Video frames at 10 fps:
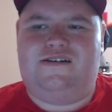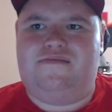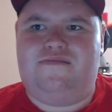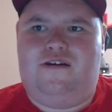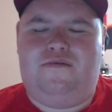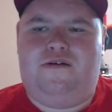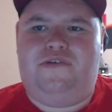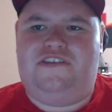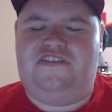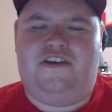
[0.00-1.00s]
going
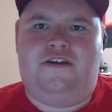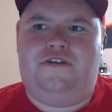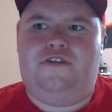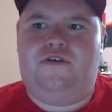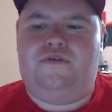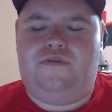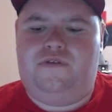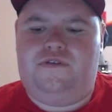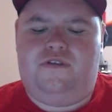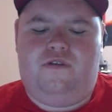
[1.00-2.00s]
to say, the
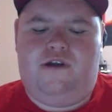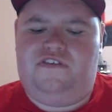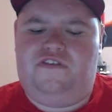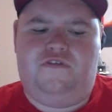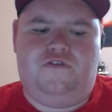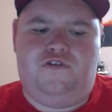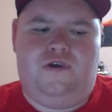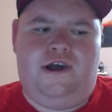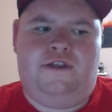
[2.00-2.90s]
likes of Huhana